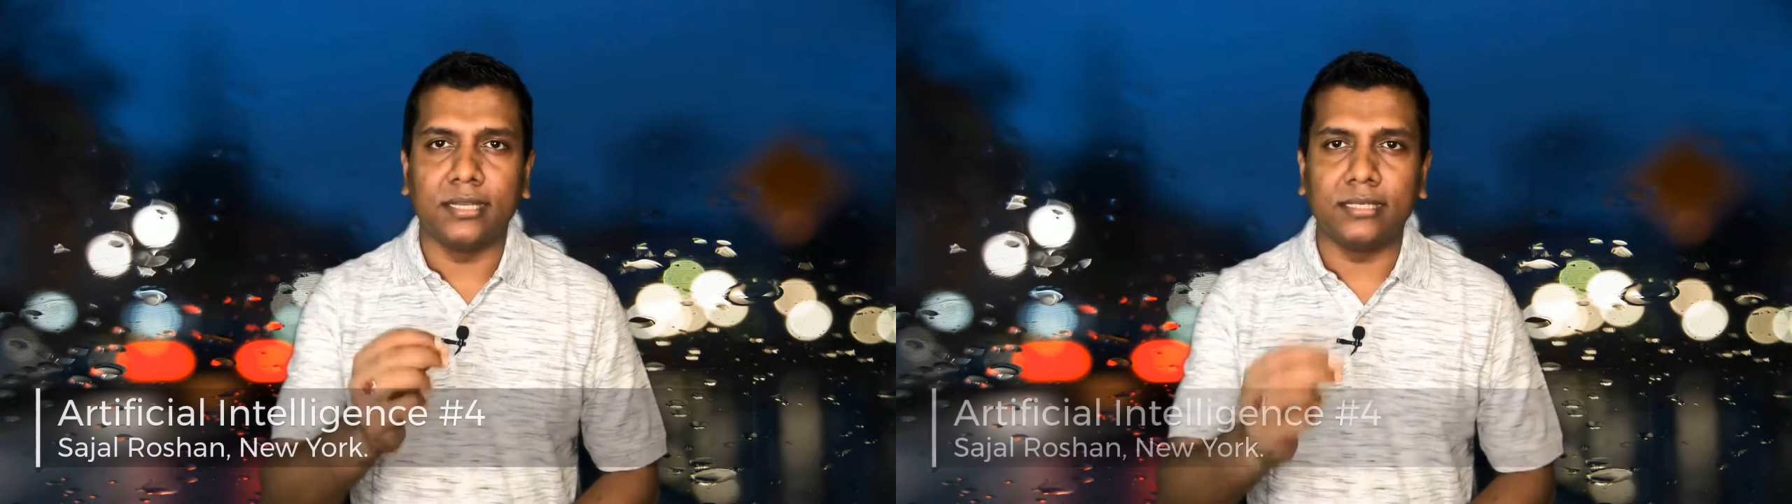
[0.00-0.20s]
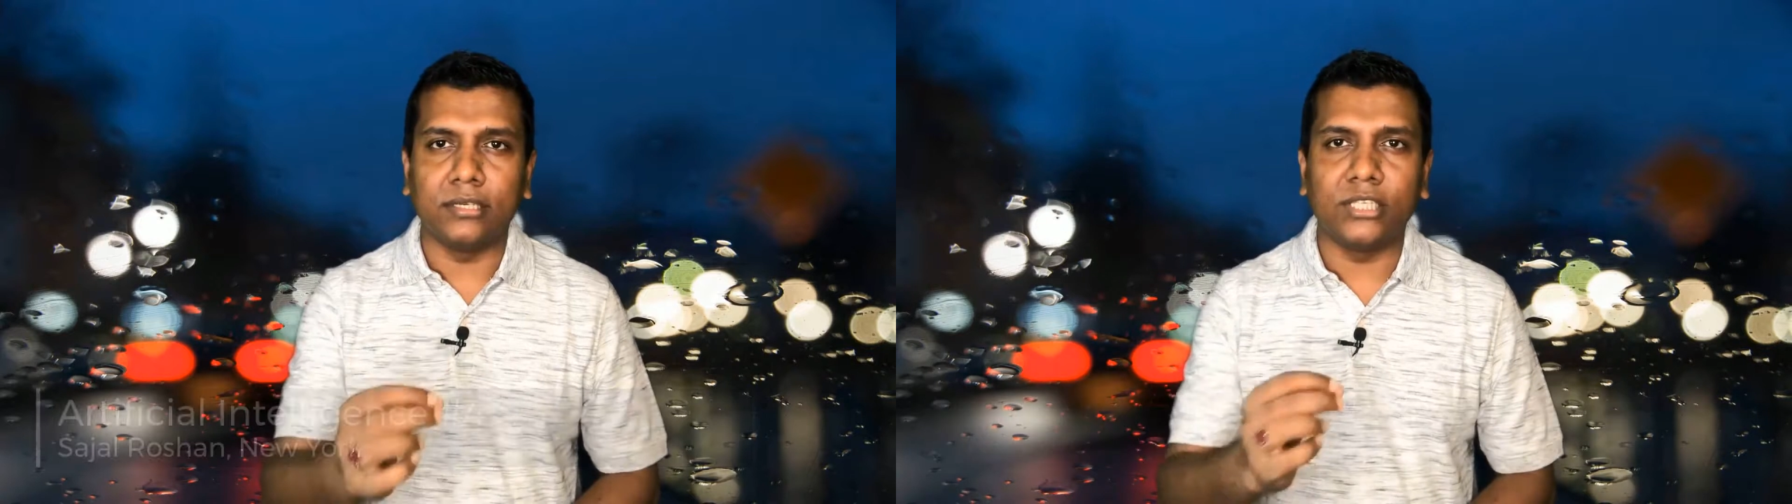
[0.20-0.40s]

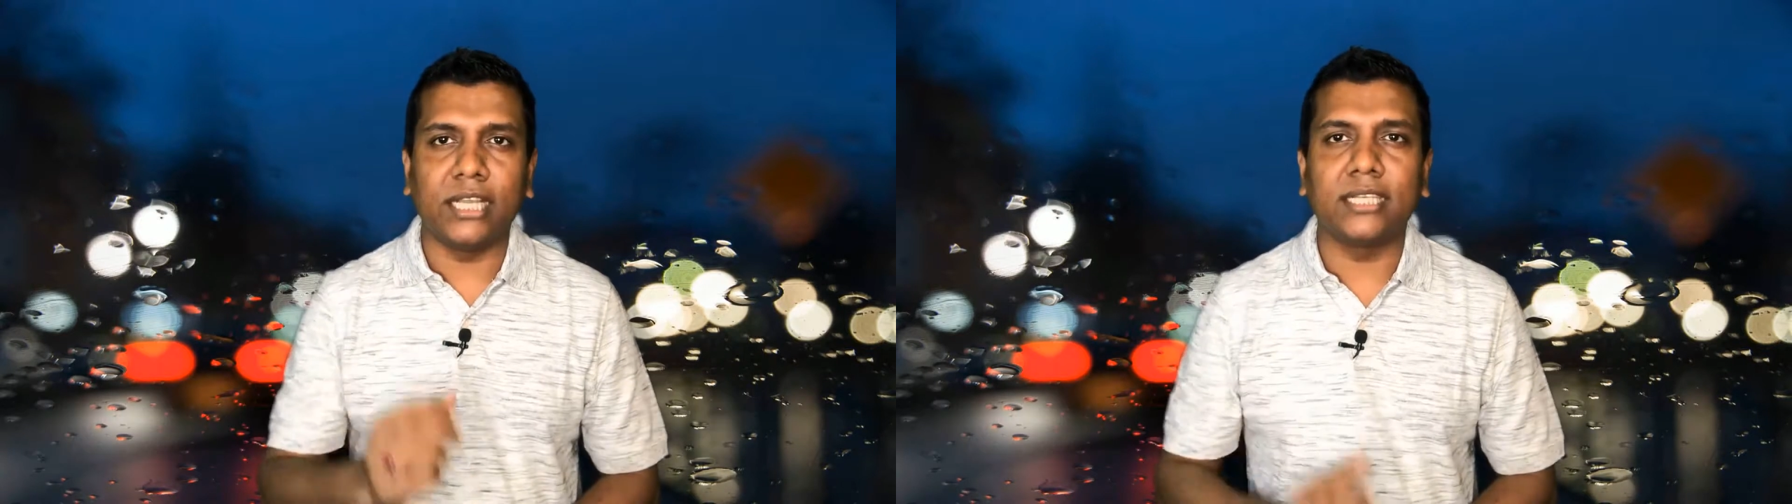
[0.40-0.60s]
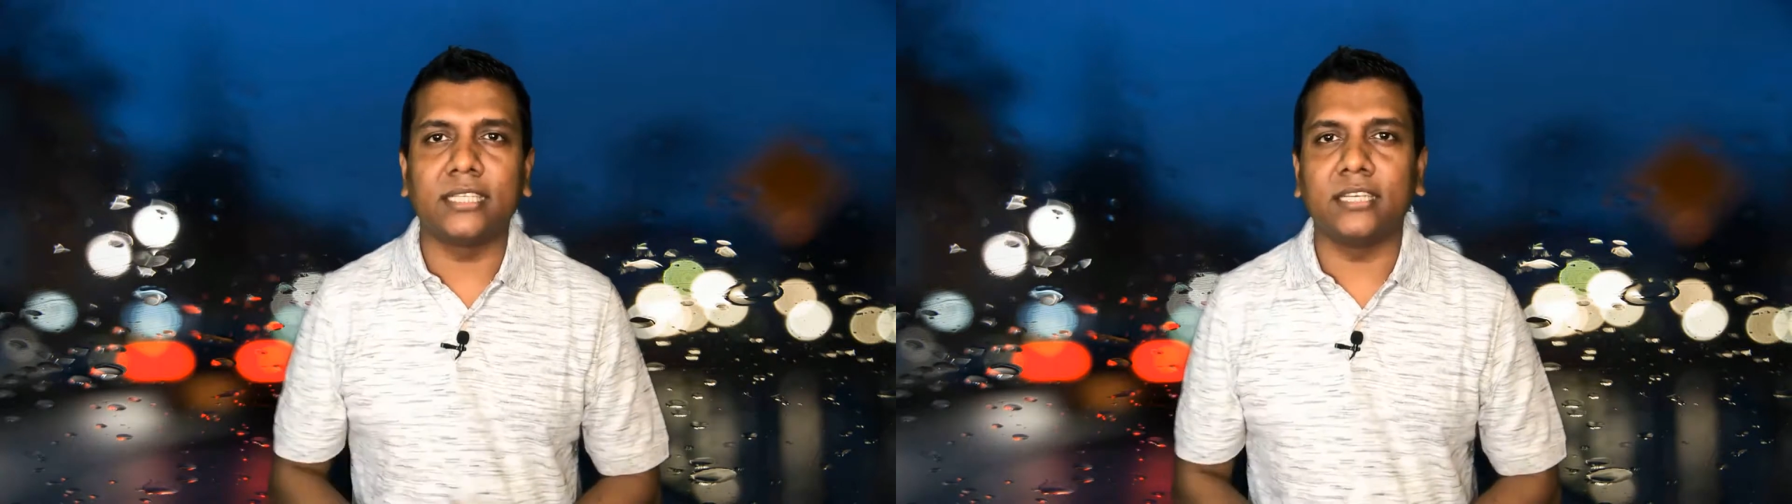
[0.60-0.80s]
your
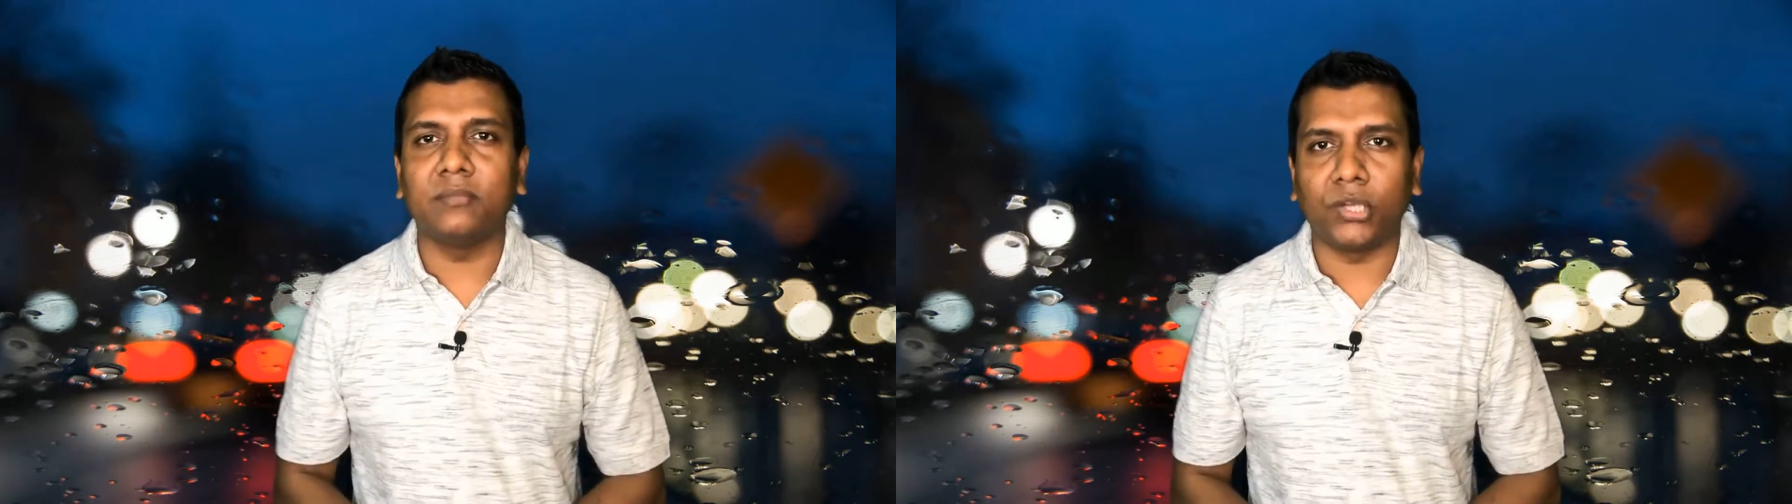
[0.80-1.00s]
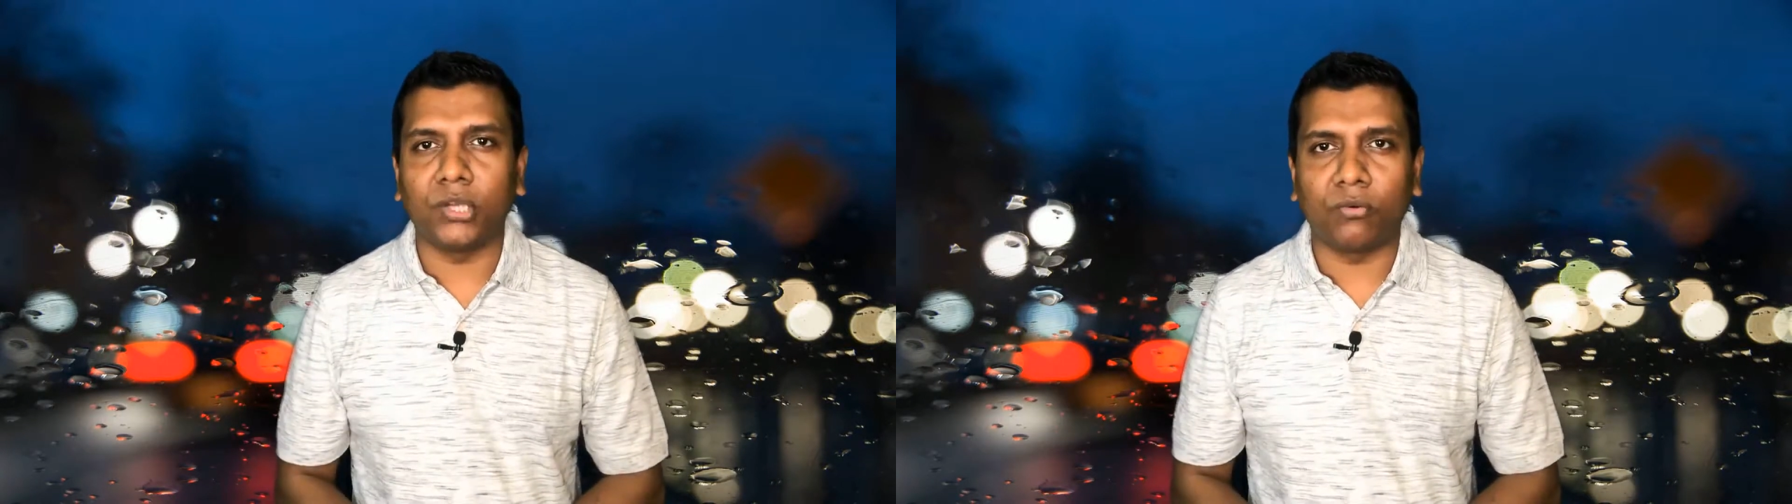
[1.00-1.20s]
data team
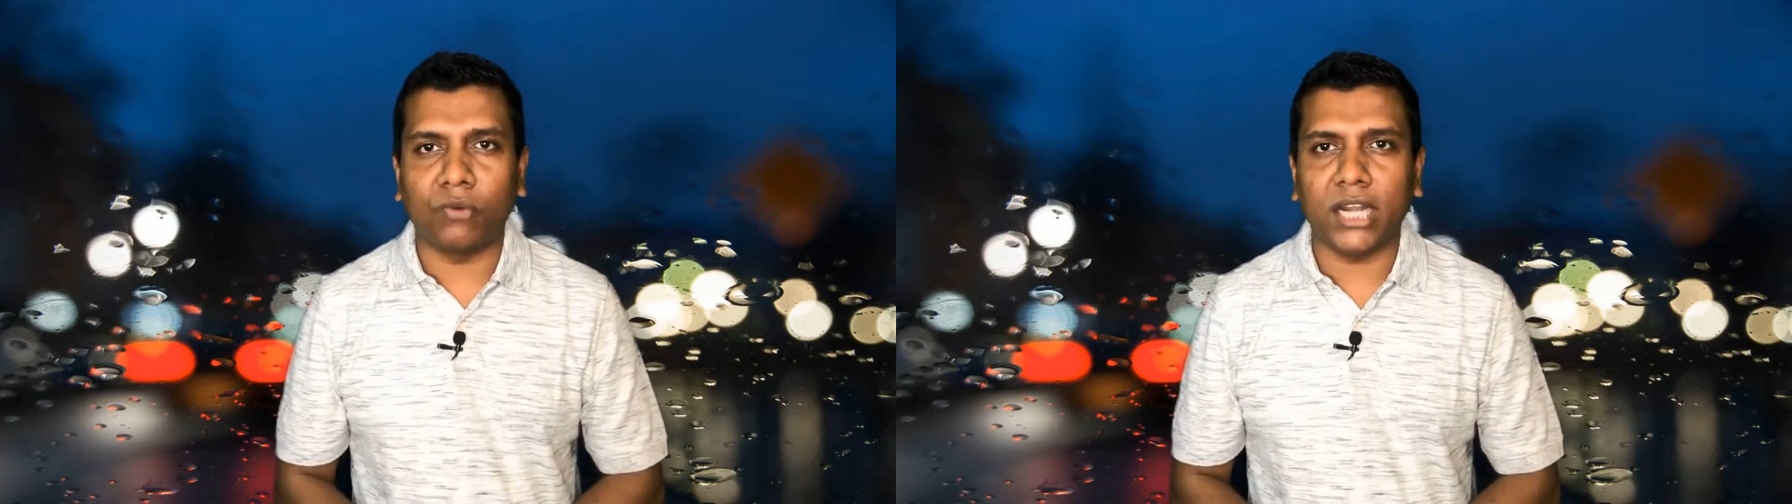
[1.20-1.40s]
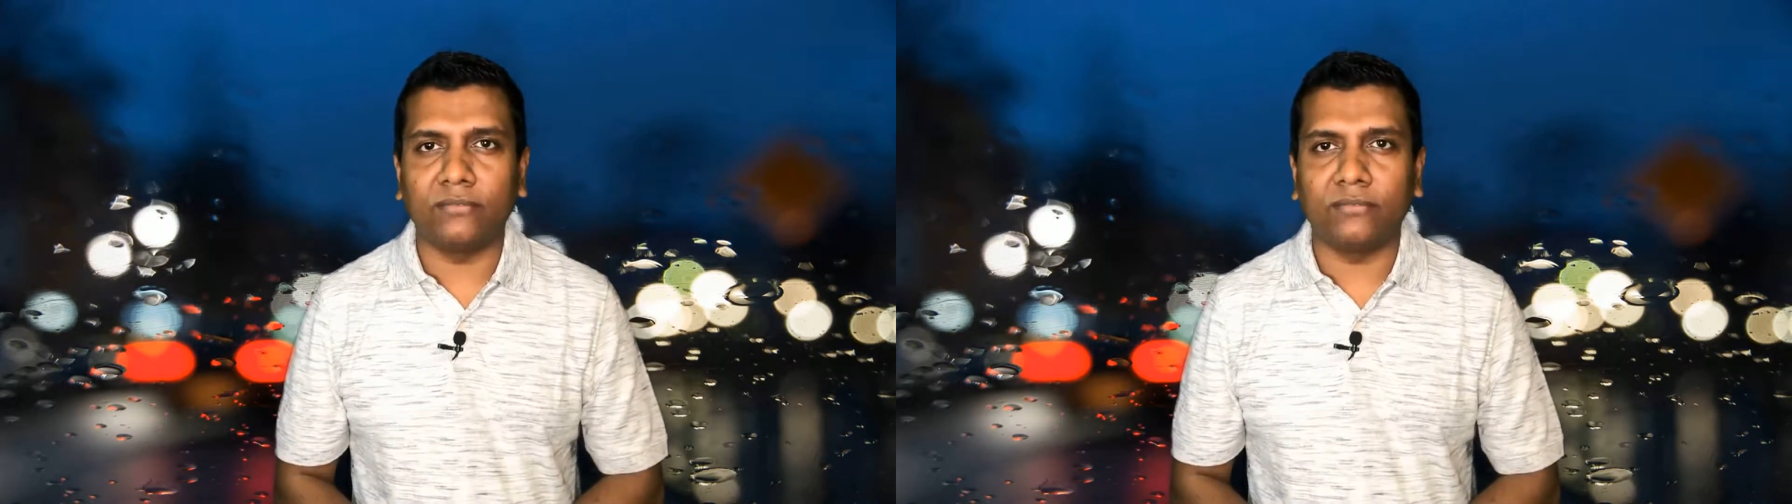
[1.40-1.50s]
is the right